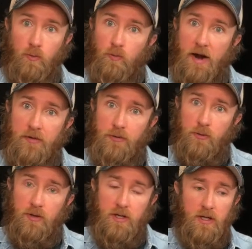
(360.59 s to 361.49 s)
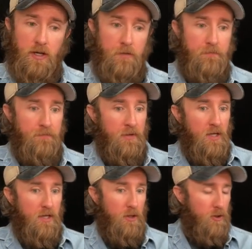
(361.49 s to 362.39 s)
right through it again,
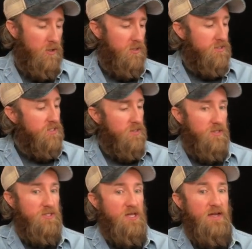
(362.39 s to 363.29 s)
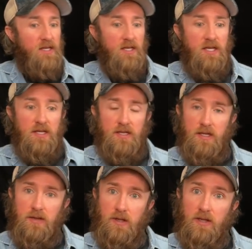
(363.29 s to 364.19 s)
and then you're going to see the second
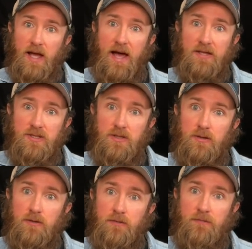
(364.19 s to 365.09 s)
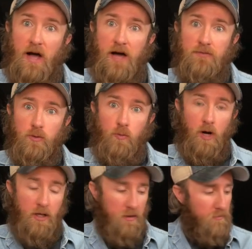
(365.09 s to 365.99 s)
ending, the last
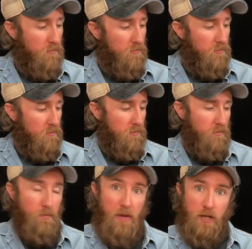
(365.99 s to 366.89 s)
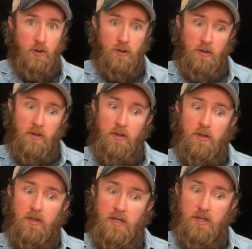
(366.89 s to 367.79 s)
5-to-1 measure,
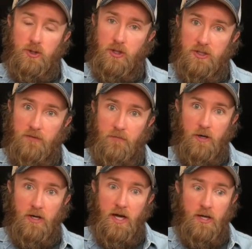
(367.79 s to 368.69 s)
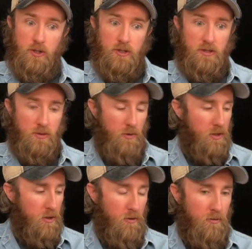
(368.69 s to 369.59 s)
is just a variation. So we
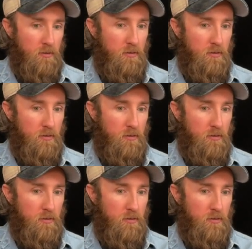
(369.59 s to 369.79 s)
go.